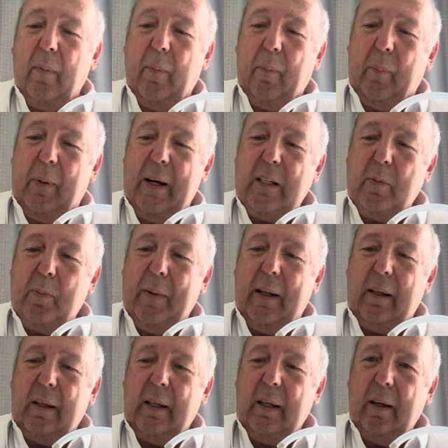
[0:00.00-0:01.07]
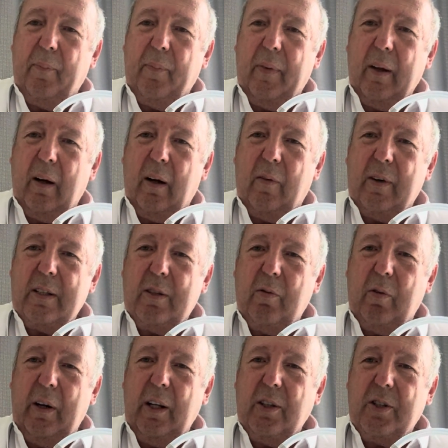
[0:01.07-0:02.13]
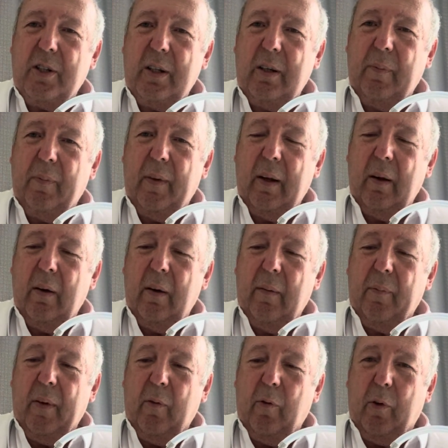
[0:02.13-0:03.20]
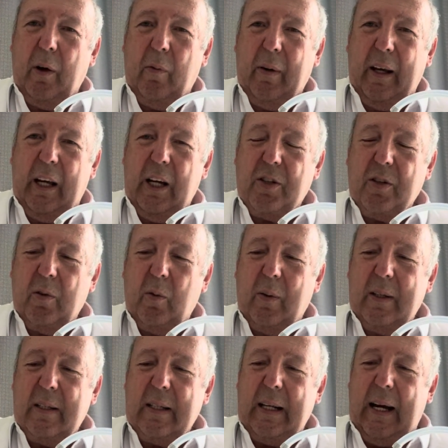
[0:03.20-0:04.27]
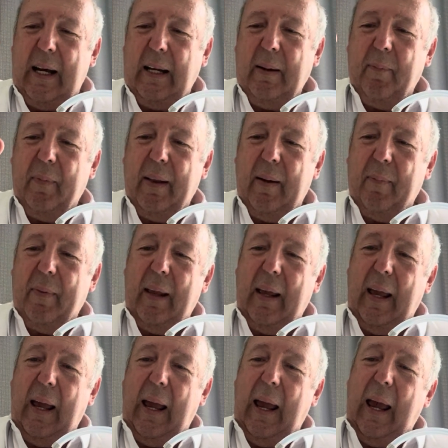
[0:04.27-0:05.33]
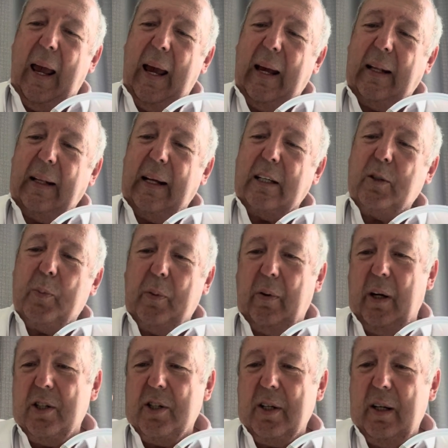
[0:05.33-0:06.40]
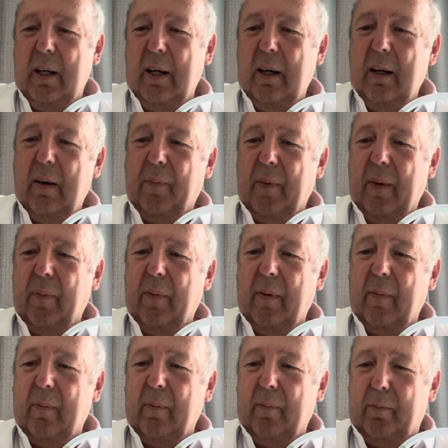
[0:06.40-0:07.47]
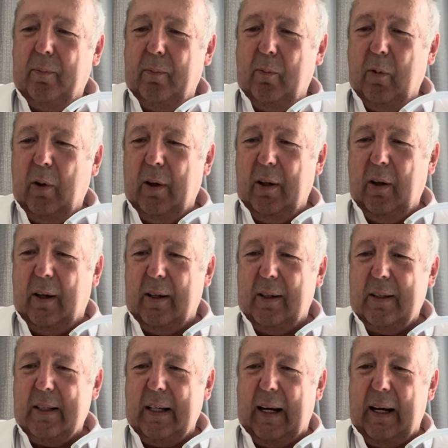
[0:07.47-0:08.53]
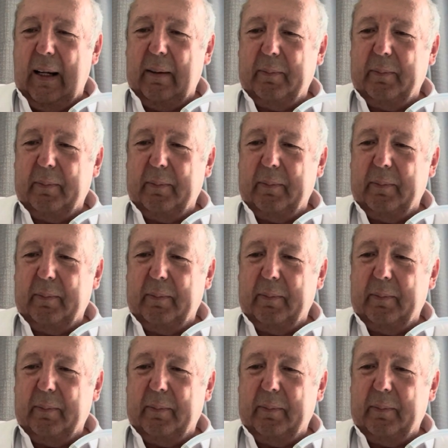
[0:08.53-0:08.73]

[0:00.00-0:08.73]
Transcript: placement of a syringe for irrigation on one side and aspiration on the other side.